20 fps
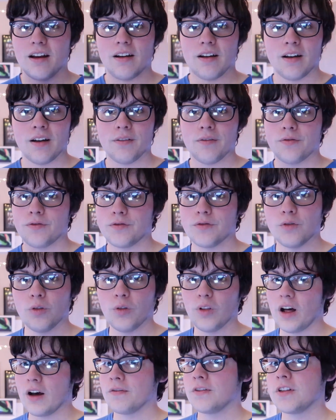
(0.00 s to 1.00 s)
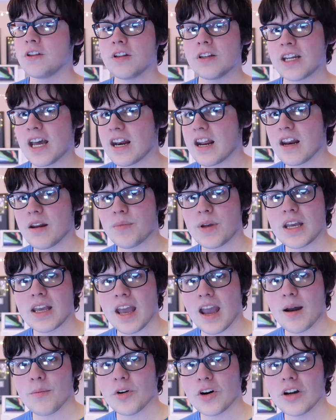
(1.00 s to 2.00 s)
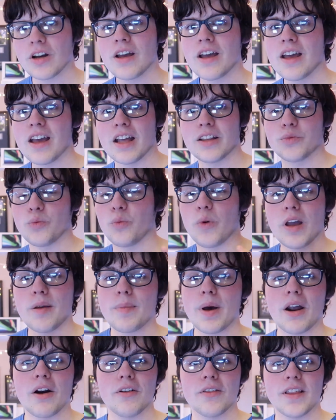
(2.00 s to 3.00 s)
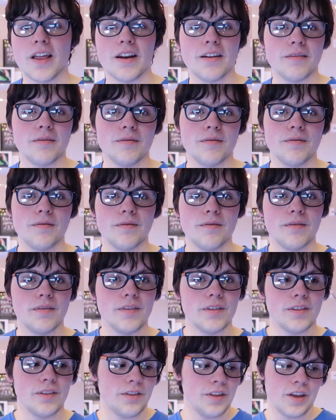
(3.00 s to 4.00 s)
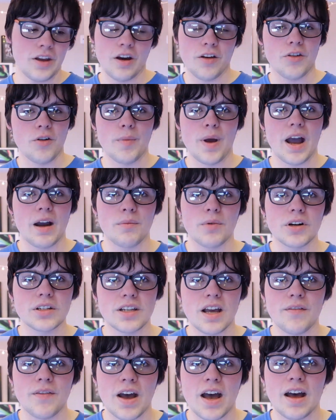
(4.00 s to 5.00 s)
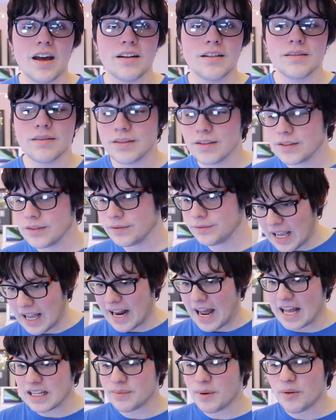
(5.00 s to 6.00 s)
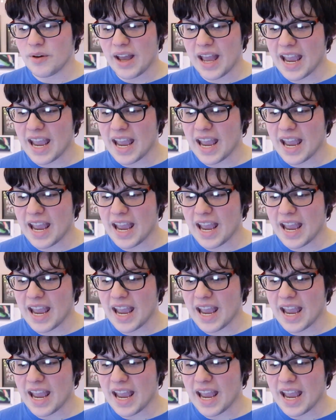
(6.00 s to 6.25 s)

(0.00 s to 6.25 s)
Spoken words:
I've loved the 1080p camera. It's way better than the other MacBooks I've had. It has about